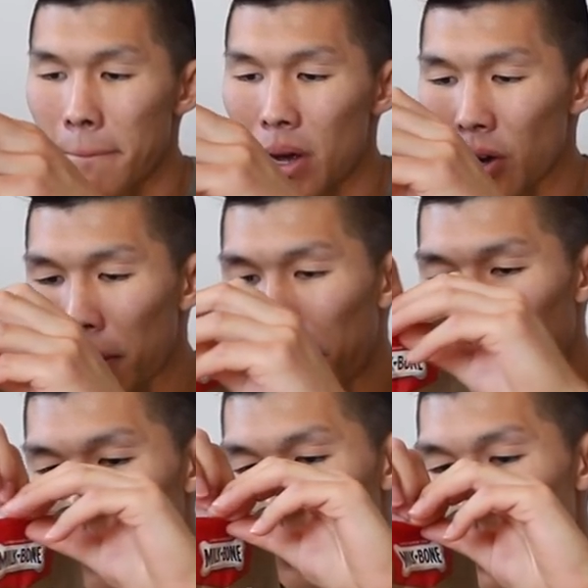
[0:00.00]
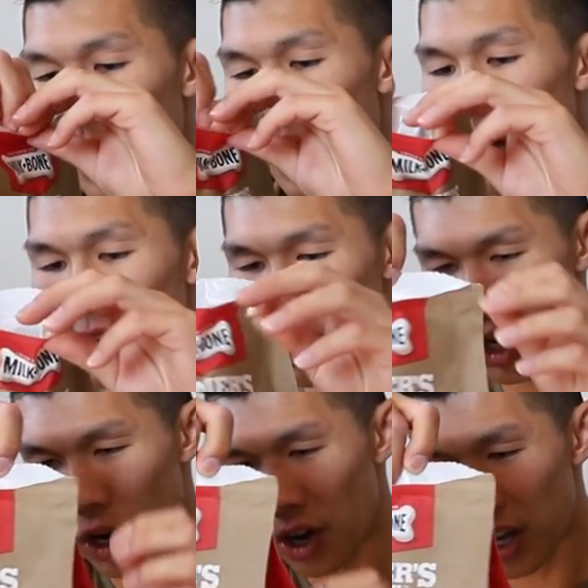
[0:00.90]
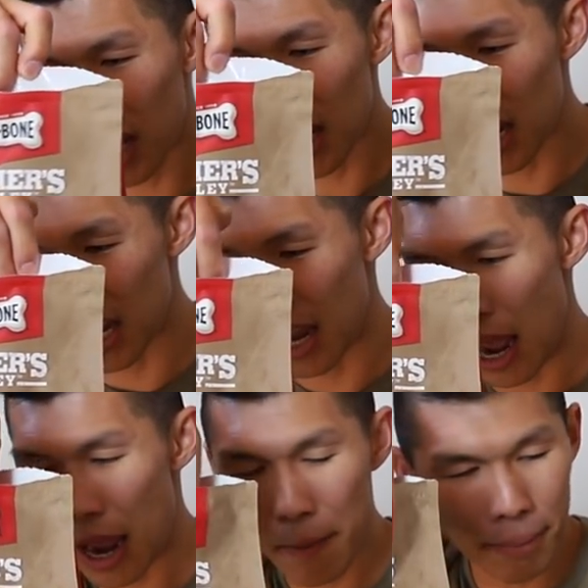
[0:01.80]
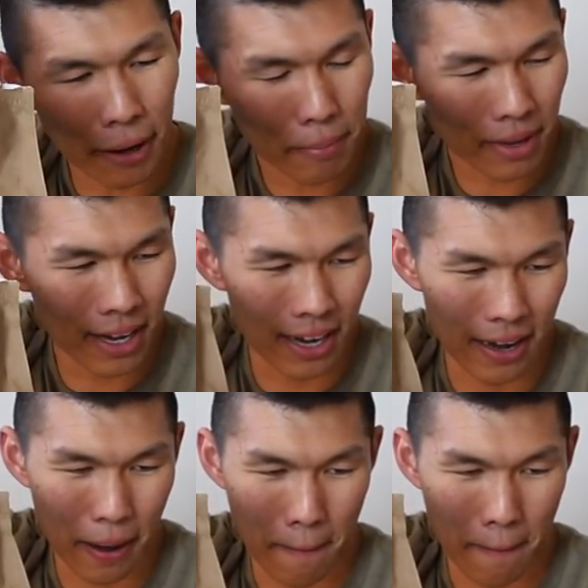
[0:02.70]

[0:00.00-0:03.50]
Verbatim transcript: Milk bone, turkey, and pumpkin.